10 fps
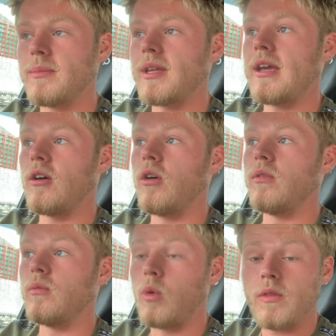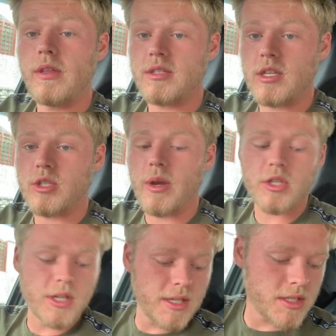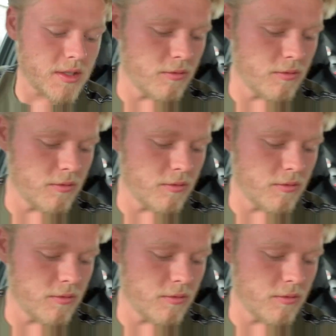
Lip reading: update on what this situation is.